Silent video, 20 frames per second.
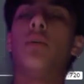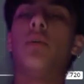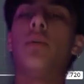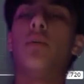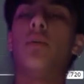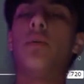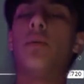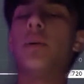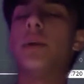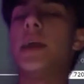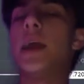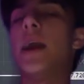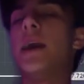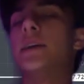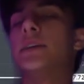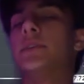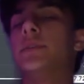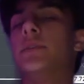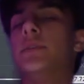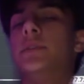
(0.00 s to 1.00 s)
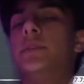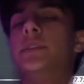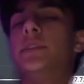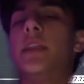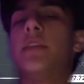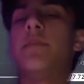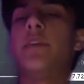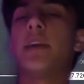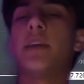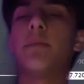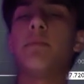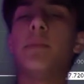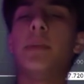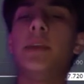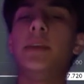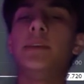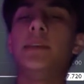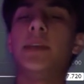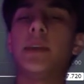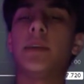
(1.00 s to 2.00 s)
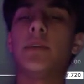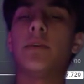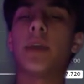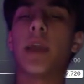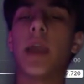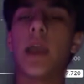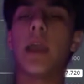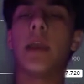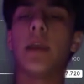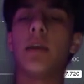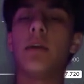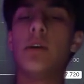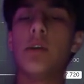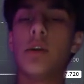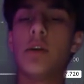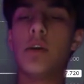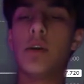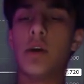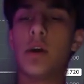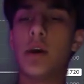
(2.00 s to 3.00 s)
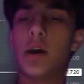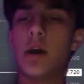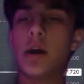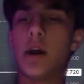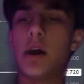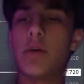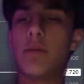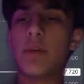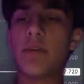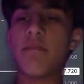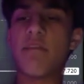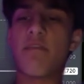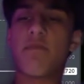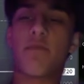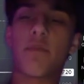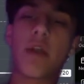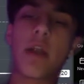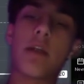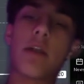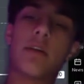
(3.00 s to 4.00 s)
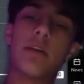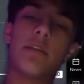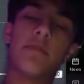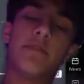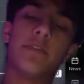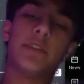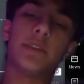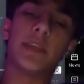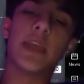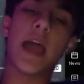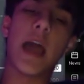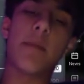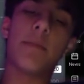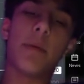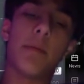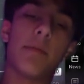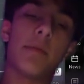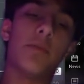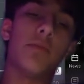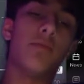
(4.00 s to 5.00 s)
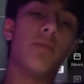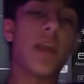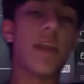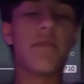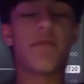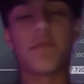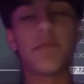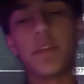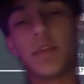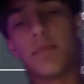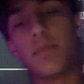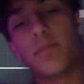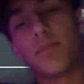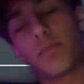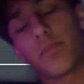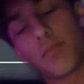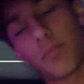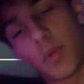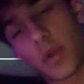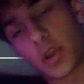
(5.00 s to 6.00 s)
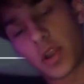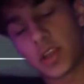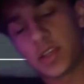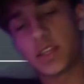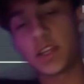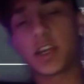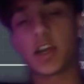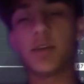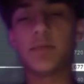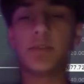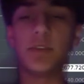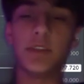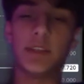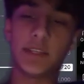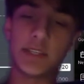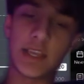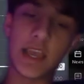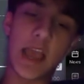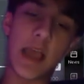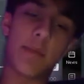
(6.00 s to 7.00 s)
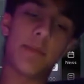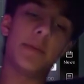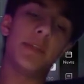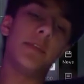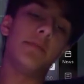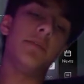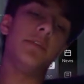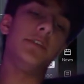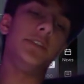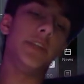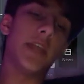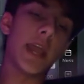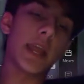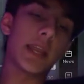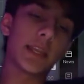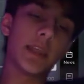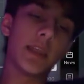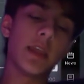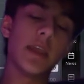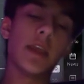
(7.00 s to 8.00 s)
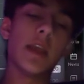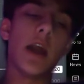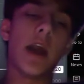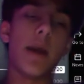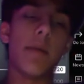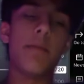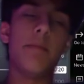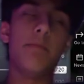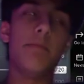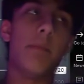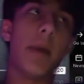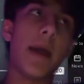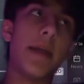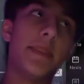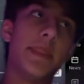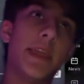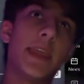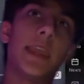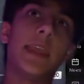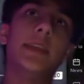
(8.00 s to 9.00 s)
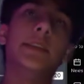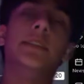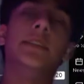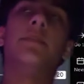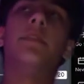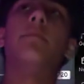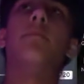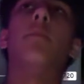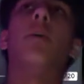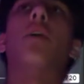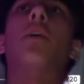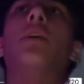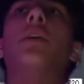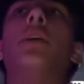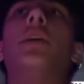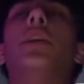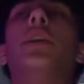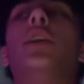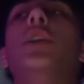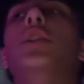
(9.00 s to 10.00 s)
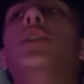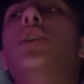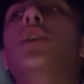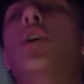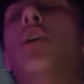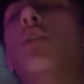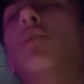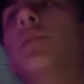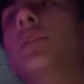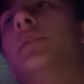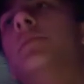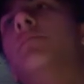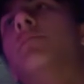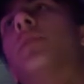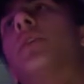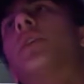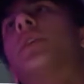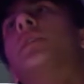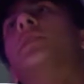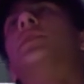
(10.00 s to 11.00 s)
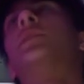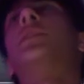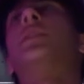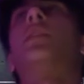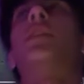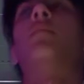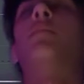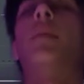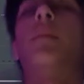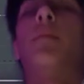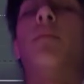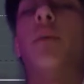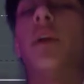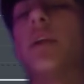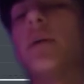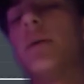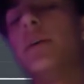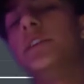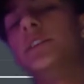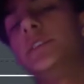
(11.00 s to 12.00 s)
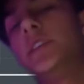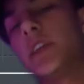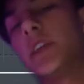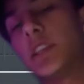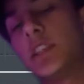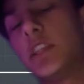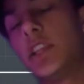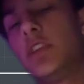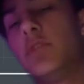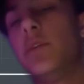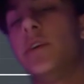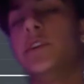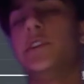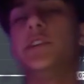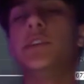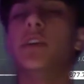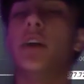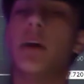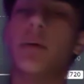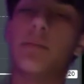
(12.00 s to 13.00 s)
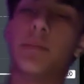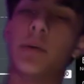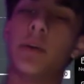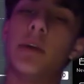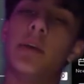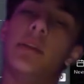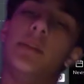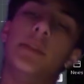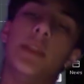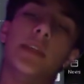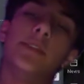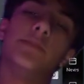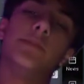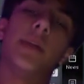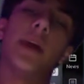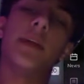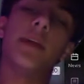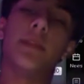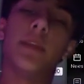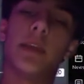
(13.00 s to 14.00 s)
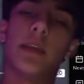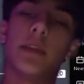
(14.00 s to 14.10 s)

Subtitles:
yeah. So instead of like me saying, okay, we have a 4 hour unfilled gap, I'm gonna wait for the market to come to this gap and then reject. My thinking is if I'm already going to know that the market's going to come up, why don't I just take continuation up? That's what I think.